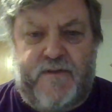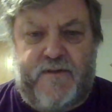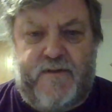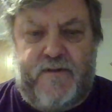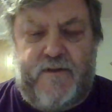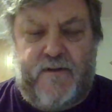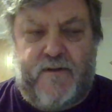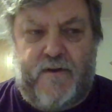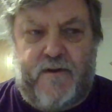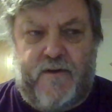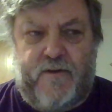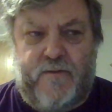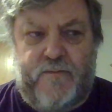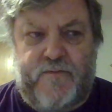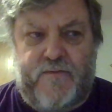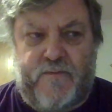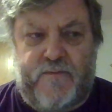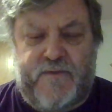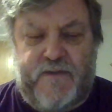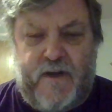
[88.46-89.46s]
you know, it comes
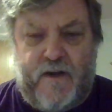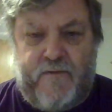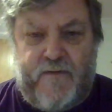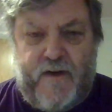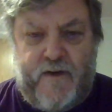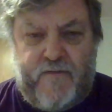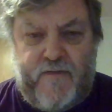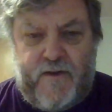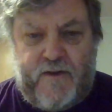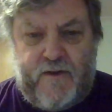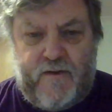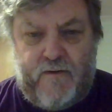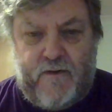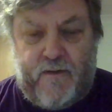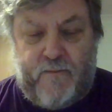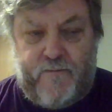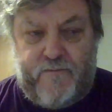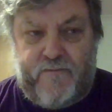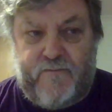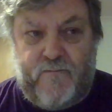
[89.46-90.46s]
from South Africa,
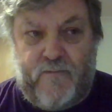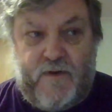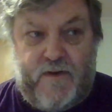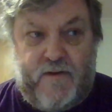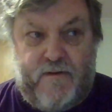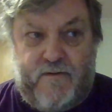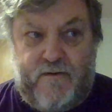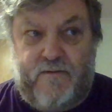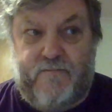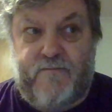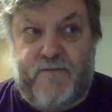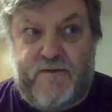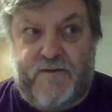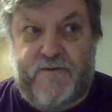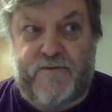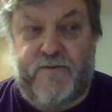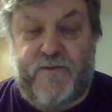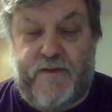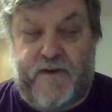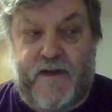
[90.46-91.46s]
um, where, oh, the
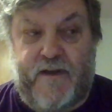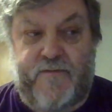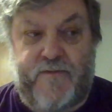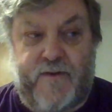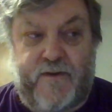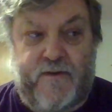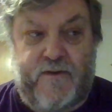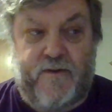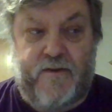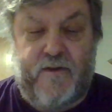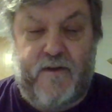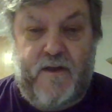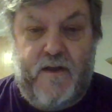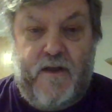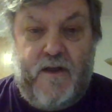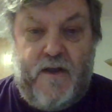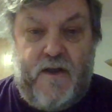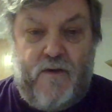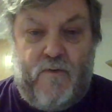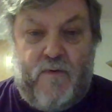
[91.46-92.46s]
Southern Africa,
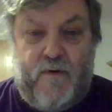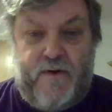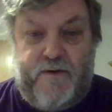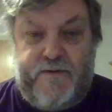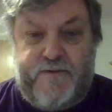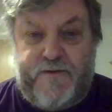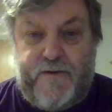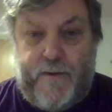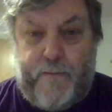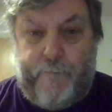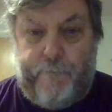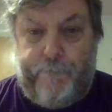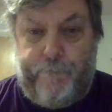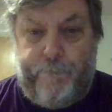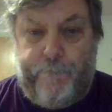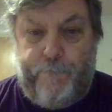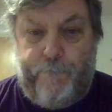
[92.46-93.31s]
whereas um,